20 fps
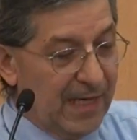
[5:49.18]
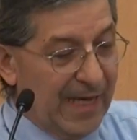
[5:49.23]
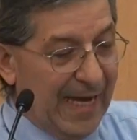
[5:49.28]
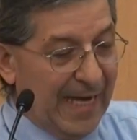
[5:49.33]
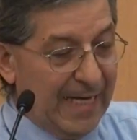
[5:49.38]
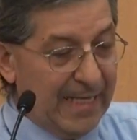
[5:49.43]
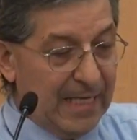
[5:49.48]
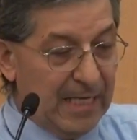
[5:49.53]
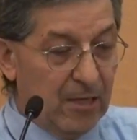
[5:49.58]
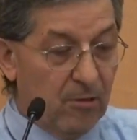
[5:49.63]

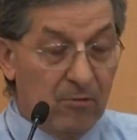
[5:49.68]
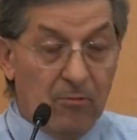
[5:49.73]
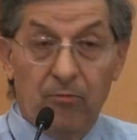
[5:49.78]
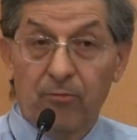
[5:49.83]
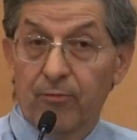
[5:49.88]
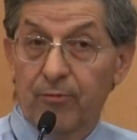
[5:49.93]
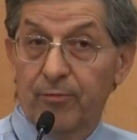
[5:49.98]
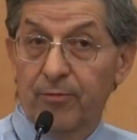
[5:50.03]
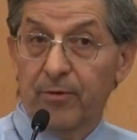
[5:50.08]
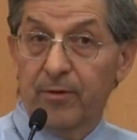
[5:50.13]
any of
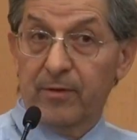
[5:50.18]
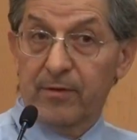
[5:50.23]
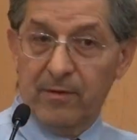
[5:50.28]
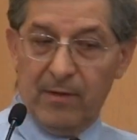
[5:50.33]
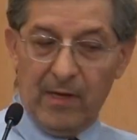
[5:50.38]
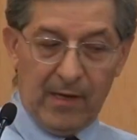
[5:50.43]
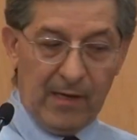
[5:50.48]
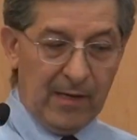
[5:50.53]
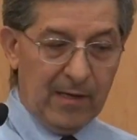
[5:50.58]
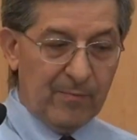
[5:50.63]

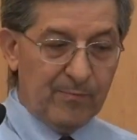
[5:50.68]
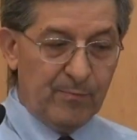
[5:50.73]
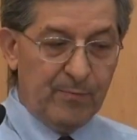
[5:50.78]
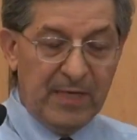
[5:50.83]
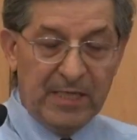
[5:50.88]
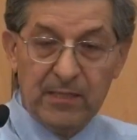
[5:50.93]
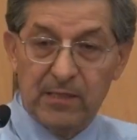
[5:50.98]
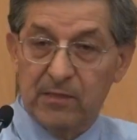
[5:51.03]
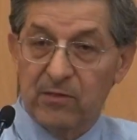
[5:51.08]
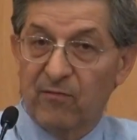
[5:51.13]
the
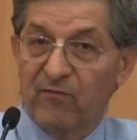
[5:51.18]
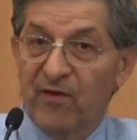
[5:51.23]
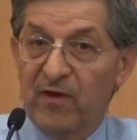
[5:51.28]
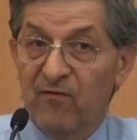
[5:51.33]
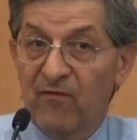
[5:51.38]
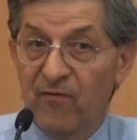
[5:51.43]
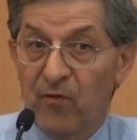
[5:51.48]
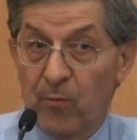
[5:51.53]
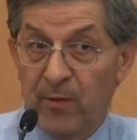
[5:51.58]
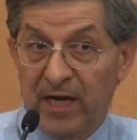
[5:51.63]
pieces of
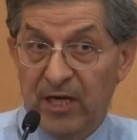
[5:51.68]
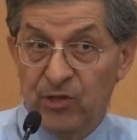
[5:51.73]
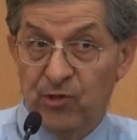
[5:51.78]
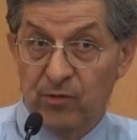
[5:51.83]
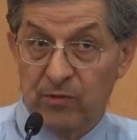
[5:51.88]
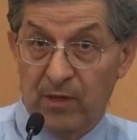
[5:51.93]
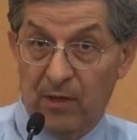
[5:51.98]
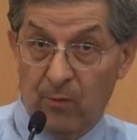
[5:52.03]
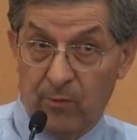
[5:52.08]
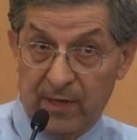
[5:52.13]

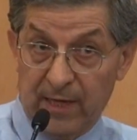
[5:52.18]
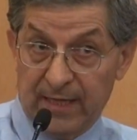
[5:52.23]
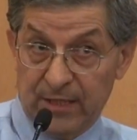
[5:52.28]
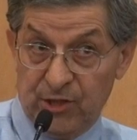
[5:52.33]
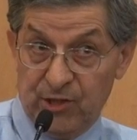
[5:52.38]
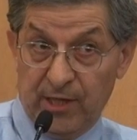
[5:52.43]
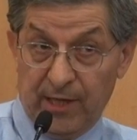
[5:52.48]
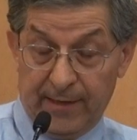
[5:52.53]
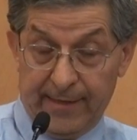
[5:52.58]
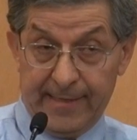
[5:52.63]
information that we are
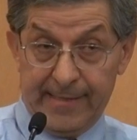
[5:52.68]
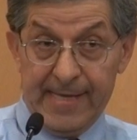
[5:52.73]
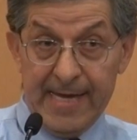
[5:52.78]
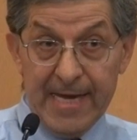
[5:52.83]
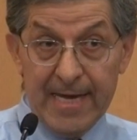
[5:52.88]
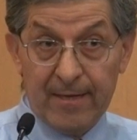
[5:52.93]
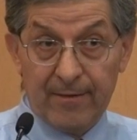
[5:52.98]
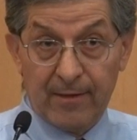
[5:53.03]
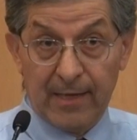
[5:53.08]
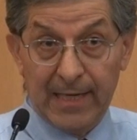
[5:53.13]
sharing
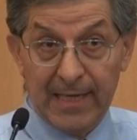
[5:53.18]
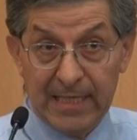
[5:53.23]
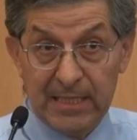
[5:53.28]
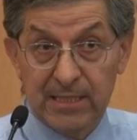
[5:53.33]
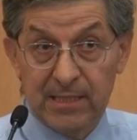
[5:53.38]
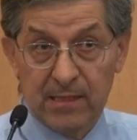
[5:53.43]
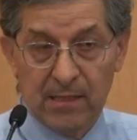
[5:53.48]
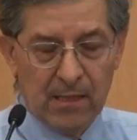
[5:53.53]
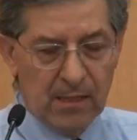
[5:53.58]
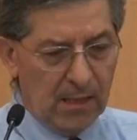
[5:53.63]
here, at
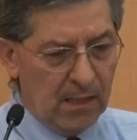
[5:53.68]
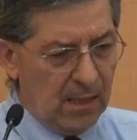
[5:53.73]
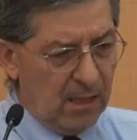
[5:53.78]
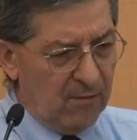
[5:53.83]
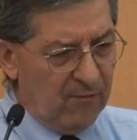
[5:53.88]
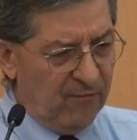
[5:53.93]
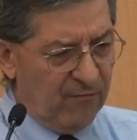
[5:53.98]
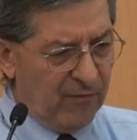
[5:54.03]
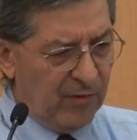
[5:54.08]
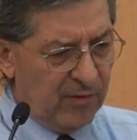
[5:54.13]
least
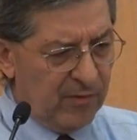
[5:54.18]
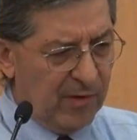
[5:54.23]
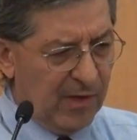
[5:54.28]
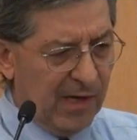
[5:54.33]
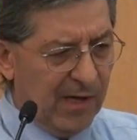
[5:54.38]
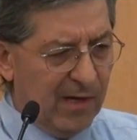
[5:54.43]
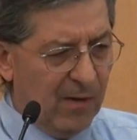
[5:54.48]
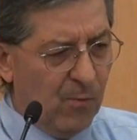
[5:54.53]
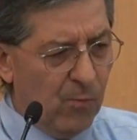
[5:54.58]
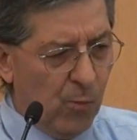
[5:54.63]
from
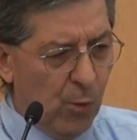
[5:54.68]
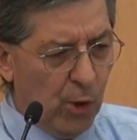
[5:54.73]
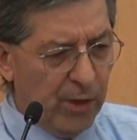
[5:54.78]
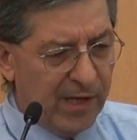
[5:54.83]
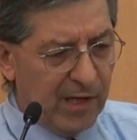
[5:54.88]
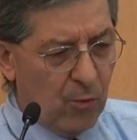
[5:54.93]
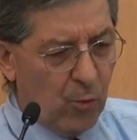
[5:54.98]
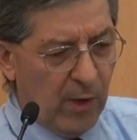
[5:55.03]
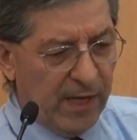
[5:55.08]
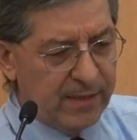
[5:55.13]
the water
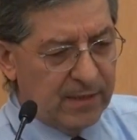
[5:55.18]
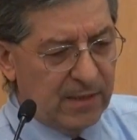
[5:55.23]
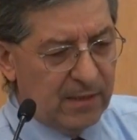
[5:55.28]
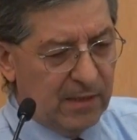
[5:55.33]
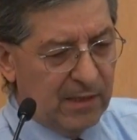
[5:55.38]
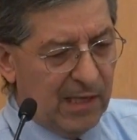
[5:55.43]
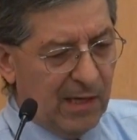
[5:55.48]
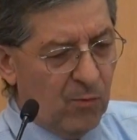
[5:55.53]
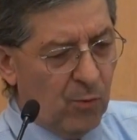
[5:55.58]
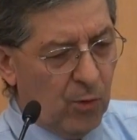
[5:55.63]

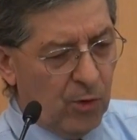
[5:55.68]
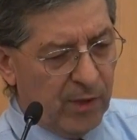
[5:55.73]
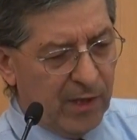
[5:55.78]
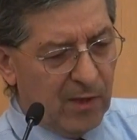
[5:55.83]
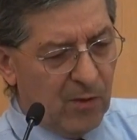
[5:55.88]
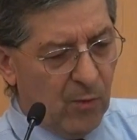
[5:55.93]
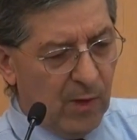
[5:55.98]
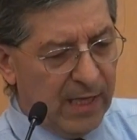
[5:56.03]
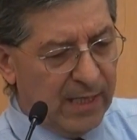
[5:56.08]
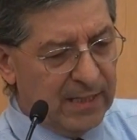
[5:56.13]
quantity and water
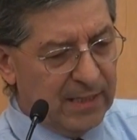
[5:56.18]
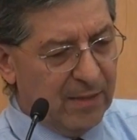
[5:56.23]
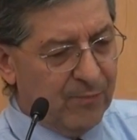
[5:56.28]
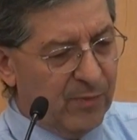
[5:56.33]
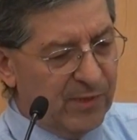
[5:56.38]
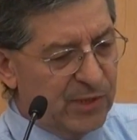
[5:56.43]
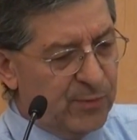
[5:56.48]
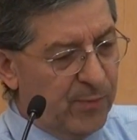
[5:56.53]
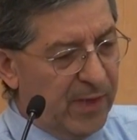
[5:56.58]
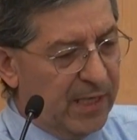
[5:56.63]
quality
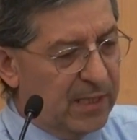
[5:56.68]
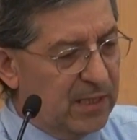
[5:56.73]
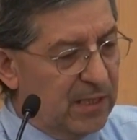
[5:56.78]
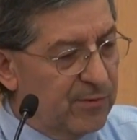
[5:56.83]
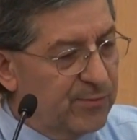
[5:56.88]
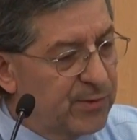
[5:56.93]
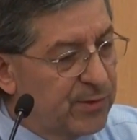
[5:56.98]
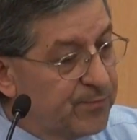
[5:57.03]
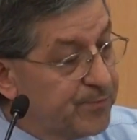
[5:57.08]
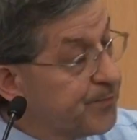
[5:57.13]

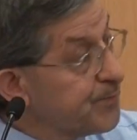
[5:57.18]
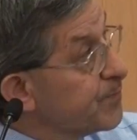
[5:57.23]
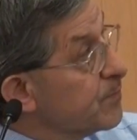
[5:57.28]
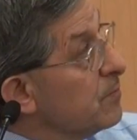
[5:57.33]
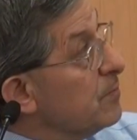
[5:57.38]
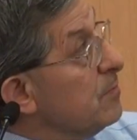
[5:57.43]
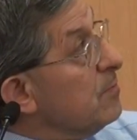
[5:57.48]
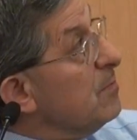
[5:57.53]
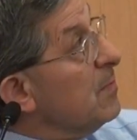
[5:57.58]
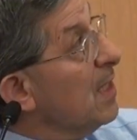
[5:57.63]
perspectives.
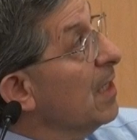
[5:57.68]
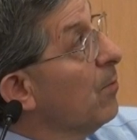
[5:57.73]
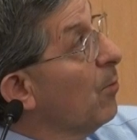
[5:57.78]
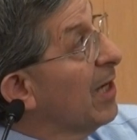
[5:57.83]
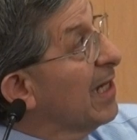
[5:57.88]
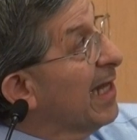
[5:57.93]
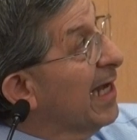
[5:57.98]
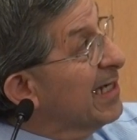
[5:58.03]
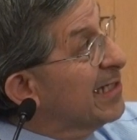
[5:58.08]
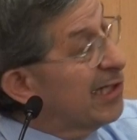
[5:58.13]

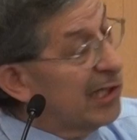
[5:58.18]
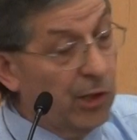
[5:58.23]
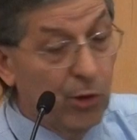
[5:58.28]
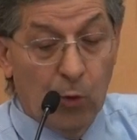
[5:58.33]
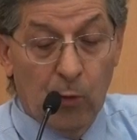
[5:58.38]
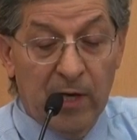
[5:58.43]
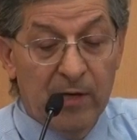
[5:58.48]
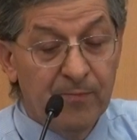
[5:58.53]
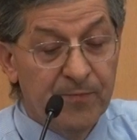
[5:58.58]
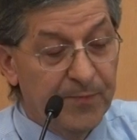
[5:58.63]
But that's
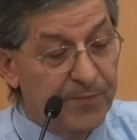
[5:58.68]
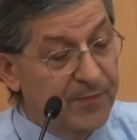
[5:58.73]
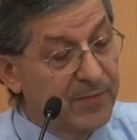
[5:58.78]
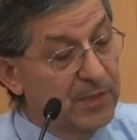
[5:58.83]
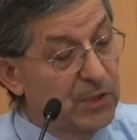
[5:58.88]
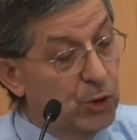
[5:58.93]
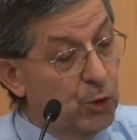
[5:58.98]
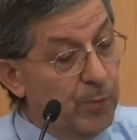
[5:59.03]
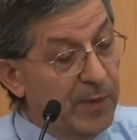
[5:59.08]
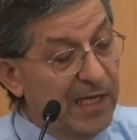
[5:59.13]
Cuba
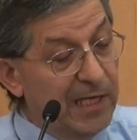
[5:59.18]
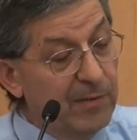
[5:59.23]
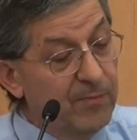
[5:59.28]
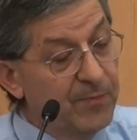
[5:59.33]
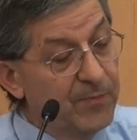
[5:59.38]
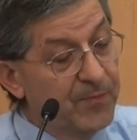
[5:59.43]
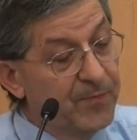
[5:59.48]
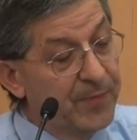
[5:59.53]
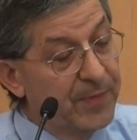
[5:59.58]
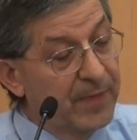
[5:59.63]
to me.